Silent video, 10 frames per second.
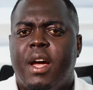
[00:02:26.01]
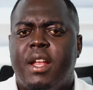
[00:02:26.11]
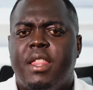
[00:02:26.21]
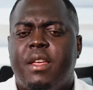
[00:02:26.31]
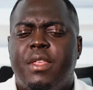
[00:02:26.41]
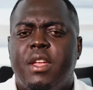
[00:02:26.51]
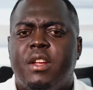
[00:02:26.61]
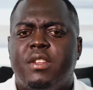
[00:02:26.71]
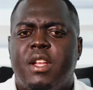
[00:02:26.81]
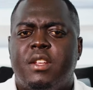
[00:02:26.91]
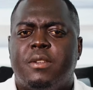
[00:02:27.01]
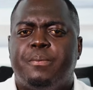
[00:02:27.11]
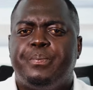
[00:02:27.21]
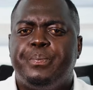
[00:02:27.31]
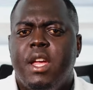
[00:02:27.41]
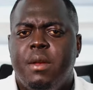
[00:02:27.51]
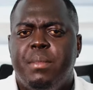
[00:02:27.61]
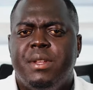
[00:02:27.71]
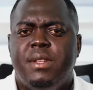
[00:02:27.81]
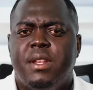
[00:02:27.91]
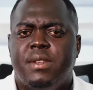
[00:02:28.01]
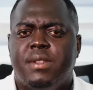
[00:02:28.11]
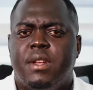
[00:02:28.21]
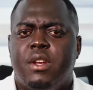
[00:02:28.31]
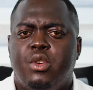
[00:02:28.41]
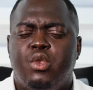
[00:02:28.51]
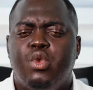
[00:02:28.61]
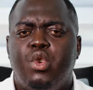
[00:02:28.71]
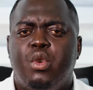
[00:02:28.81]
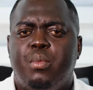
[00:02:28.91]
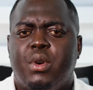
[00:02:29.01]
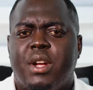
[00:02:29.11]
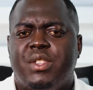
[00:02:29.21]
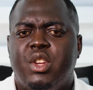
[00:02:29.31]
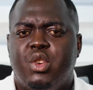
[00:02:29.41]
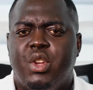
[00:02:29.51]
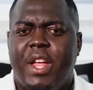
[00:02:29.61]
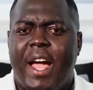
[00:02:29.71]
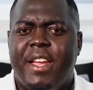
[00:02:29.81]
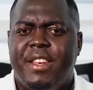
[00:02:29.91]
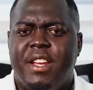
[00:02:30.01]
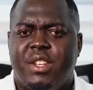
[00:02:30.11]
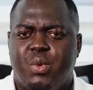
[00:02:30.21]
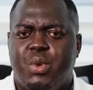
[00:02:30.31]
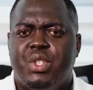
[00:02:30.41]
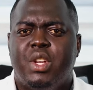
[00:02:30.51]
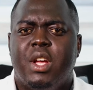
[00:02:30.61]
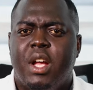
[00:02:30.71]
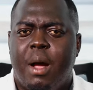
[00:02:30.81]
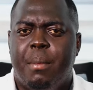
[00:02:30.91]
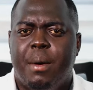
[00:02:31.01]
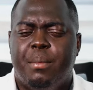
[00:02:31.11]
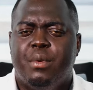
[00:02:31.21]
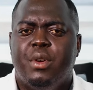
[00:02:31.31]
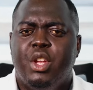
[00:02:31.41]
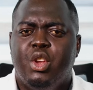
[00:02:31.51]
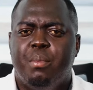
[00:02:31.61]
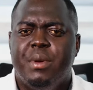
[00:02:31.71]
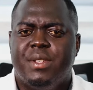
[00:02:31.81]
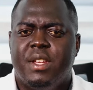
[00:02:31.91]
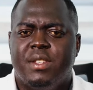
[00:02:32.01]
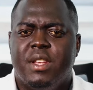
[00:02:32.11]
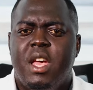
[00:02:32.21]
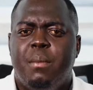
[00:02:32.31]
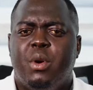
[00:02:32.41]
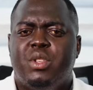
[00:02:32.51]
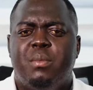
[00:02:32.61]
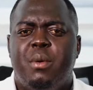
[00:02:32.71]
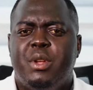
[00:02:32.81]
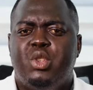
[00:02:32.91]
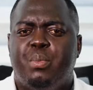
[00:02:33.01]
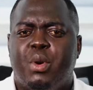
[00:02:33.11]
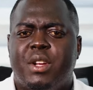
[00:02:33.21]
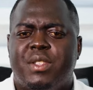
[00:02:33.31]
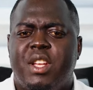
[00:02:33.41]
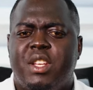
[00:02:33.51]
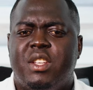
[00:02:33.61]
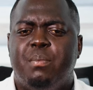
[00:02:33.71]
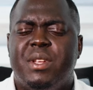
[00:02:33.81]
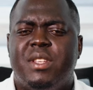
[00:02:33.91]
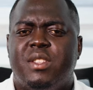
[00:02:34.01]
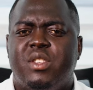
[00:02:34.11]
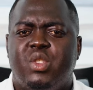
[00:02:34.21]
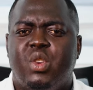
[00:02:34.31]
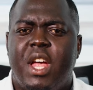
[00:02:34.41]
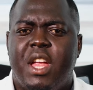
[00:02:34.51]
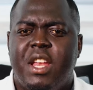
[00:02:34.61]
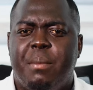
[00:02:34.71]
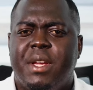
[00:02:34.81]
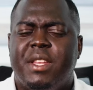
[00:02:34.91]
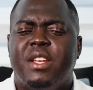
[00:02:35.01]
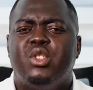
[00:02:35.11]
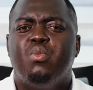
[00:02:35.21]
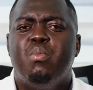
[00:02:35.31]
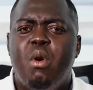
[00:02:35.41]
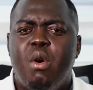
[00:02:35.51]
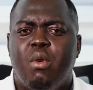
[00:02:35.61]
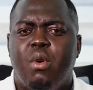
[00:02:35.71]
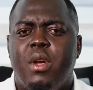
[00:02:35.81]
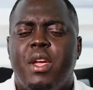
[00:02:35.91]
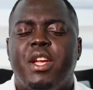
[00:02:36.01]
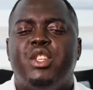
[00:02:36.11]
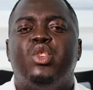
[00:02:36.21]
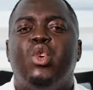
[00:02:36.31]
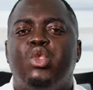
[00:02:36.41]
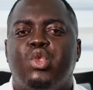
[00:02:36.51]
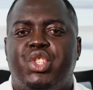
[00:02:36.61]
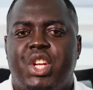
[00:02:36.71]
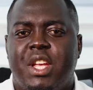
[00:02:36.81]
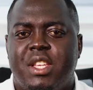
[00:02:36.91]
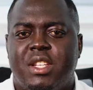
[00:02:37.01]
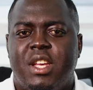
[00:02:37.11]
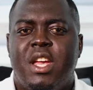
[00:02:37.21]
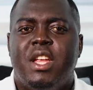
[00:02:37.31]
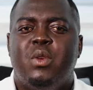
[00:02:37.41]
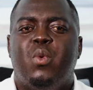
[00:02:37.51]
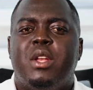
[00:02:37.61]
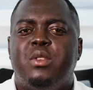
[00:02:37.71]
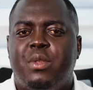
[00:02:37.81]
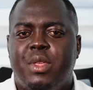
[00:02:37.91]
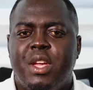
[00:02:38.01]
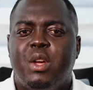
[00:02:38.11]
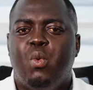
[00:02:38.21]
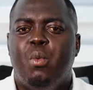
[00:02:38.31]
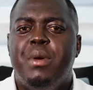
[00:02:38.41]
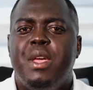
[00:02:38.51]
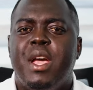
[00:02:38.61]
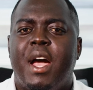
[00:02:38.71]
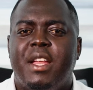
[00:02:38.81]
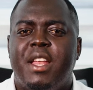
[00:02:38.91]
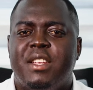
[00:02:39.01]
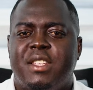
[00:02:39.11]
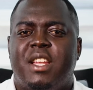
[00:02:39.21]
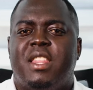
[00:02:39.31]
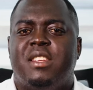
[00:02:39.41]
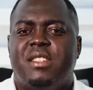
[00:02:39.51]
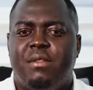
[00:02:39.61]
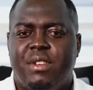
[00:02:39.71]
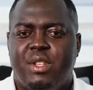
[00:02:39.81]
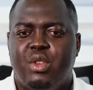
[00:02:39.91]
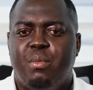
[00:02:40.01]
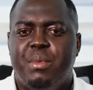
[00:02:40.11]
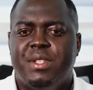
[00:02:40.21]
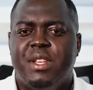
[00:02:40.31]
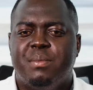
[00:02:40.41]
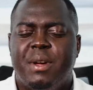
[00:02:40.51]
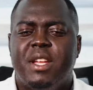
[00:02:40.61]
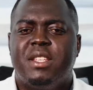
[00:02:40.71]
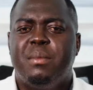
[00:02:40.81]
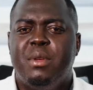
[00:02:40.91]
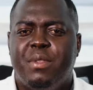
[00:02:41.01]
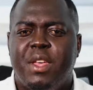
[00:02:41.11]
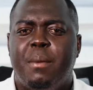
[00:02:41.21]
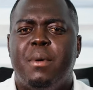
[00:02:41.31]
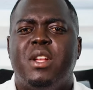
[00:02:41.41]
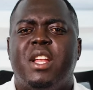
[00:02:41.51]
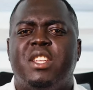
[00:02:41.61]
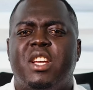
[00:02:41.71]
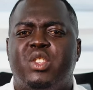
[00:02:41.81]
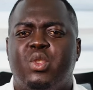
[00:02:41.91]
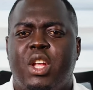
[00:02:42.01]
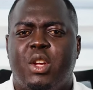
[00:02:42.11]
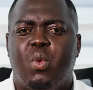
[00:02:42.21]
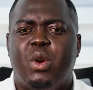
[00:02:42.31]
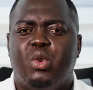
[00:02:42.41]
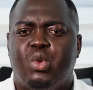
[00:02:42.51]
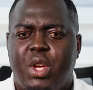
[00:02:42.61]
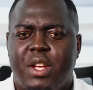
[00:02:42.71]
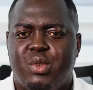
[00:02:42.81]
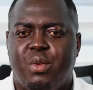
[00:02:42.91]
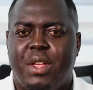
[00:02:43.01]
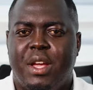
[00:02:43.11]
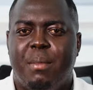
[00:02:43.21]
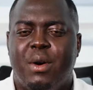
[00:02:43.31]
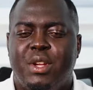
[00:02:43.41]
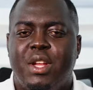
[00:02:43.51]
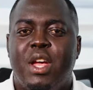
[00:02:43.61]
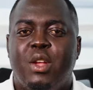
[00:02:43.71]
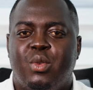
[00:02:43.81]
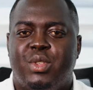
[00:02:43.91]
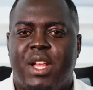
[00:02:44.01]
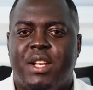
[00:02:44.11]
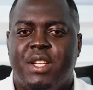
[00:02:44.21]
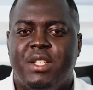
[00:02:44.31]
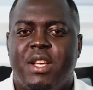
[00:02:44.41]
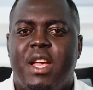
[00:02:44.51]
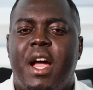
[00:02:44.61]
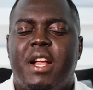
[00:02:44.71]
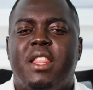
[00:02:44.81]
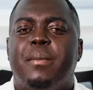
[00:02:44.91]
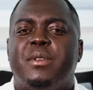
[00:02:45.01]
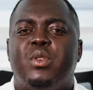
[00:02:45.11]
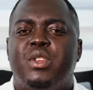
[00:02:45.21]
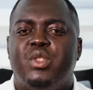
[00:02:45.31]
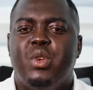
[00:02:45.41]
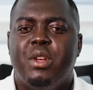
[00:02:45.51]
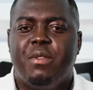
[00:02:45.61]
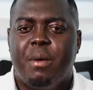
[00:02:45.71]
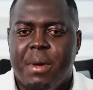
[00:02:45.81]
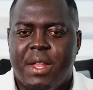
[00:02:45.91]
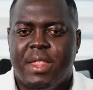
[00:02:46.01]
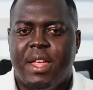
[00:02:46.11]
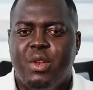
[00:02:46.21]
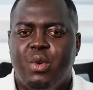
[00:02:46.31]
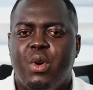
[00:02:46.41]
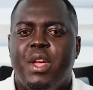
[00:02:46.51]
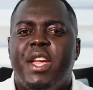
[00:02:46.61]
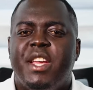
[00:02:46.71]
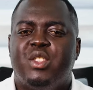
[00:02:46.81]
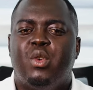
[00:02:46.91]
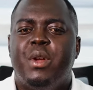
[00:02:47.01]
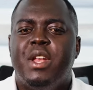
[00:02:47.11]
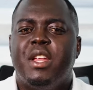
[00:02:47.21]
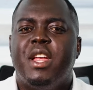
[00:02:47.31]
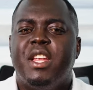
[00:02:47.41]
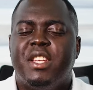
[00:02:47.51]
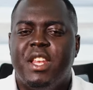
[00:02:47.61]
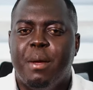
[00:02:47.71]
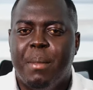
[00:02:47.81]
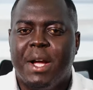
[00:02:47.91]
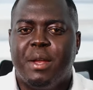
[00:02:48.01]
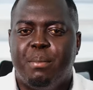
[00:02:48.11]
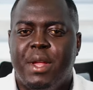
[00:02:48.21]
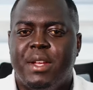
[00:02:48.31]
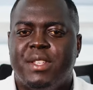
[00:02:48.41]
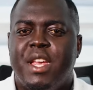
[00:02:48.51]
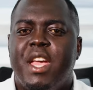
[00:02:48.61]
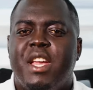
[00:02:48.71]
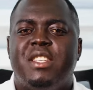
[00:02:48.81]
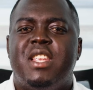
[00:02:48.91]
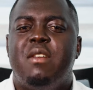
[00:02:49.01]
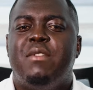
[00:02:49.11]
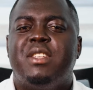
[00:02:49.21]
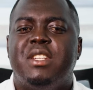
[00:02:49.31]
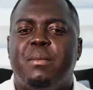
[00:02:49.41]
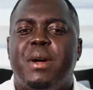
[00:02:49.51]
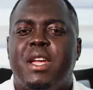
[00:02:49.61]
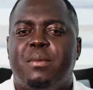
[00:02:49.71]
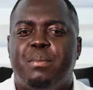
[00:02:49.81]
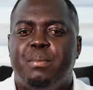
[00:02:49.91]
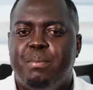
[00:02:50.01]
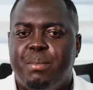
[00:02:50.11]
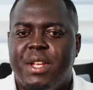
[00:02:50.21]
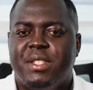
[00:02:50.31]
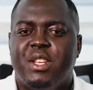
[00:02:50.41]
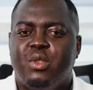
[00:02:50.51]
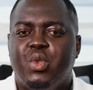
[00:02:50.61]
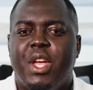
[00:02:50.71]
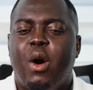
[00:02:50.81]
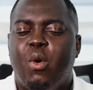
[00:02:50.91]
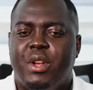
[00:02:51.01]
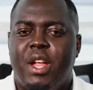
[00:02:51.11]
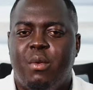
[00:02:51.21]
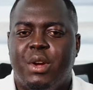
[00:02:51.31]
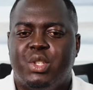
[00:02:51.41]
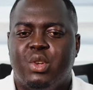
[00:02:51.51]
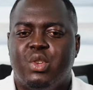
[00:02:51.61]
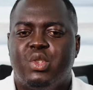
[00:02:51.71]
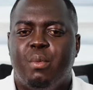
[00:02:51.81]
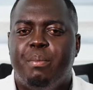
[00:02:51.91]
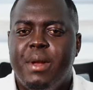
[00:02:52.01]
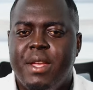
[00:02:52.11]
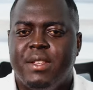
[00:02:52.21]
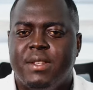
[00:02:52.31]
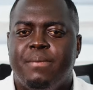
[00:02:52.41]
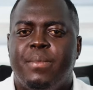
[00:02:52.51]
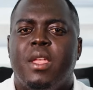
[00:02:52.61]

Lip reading: Another thing is that in business, do not procrastinate on the ideas which come up in your business. Because the moment you procrastinate, the business is so dynamic that tomorrow it's going to change. What you think will be added as another service in your business, by the time you think about it and it takes you like 1 or 2 years to think about it, to start it, another person is doing far better than you. He's already hit the marketplace. He's diverting the marketplace into their own direction. So please,